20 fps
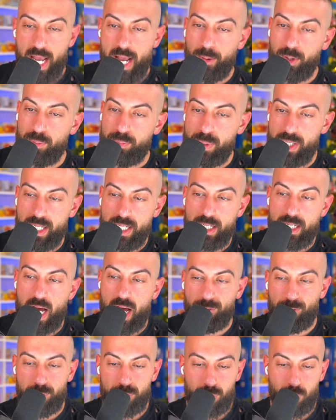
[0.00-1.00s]
It would be
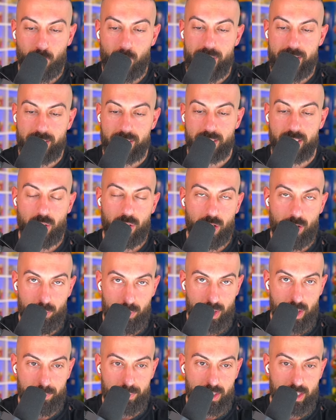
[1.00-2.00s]
not for 2 weeks until I
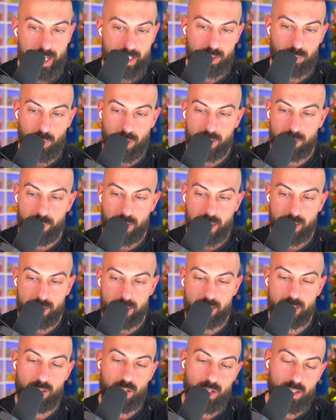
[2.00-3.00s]
open up the next ones because
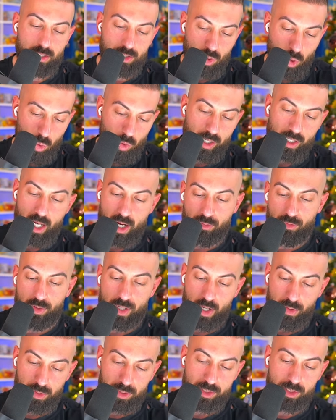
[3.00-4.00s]
it's during
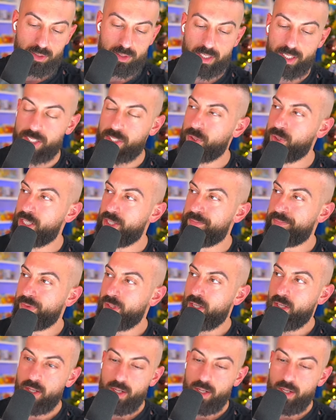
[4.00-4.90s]
every other Tuesday stream.